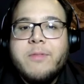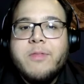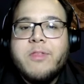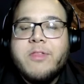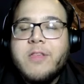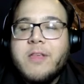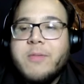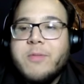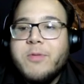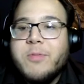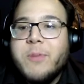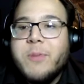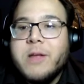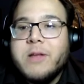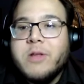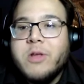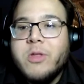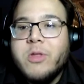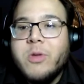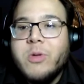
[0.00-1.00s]
Steve
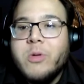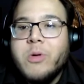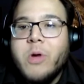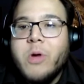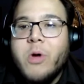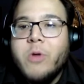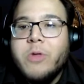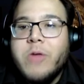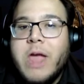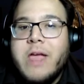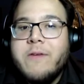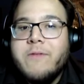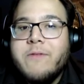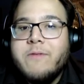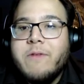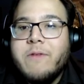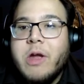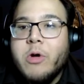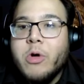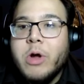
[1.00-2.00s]
Spagnuolo called a
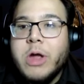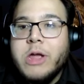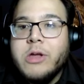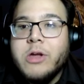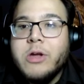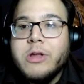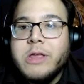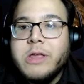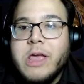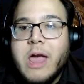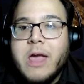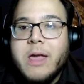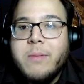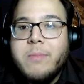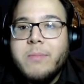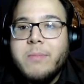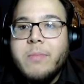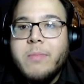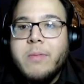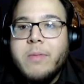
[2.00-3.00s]
very good
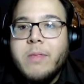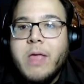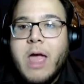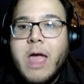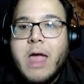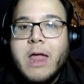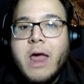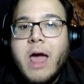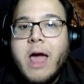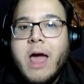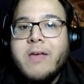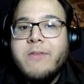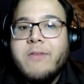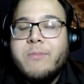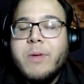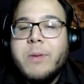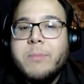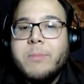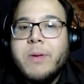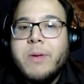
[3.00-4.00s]
game. And I've
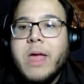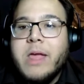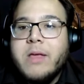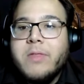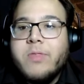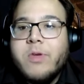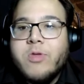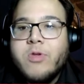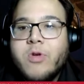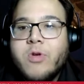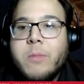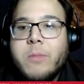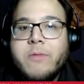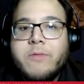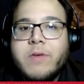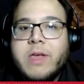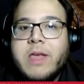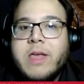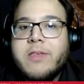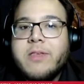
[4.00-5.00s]
been banging the drum
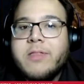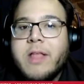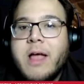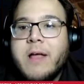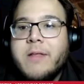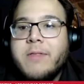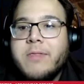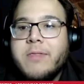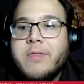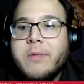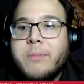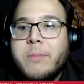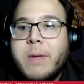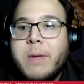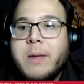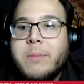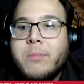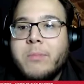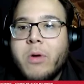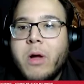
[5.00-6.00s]
of he is not the
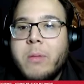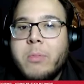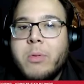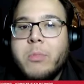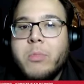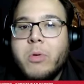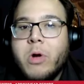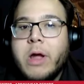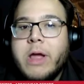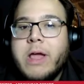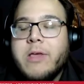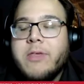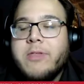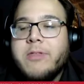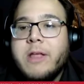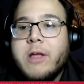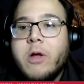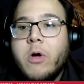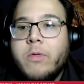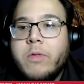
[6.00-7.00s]
main problem, or I guess
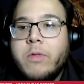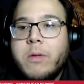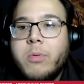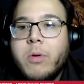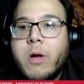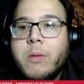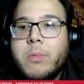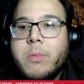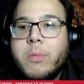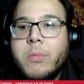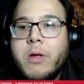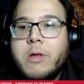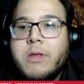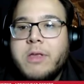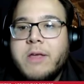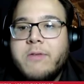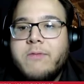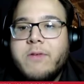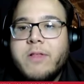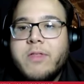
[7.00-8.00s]
the only problem on
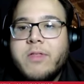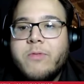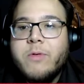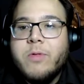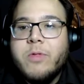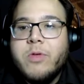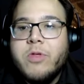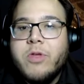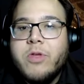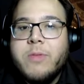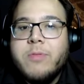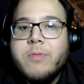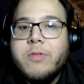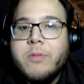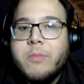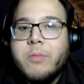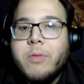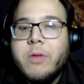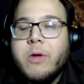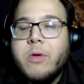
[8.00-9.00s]
defense for the Chiefs.
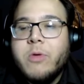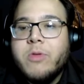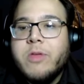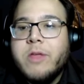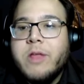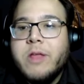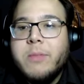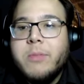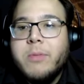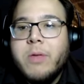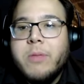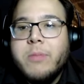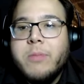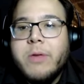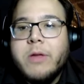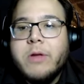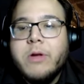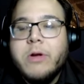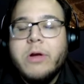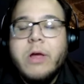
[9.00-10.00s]
The players need to play
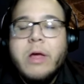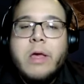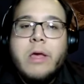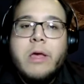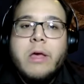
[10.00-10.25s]
better.